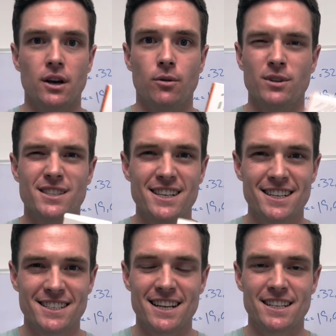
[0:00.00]
What's the
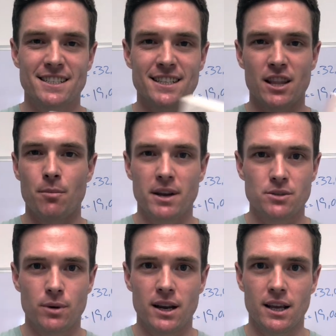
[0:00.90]
consensus on the
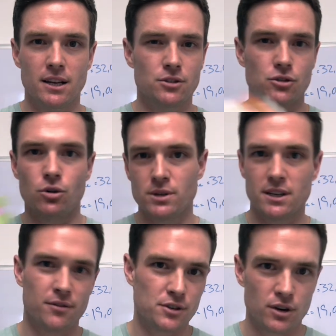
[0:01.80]
best way to eat? Because there's always
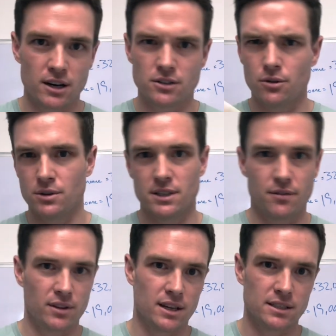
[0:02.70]
different trends, always
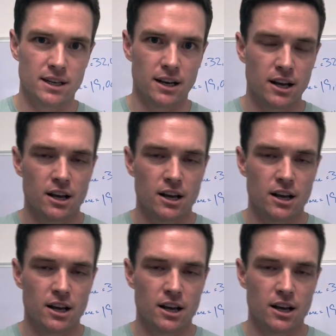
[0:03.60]
different things to eat.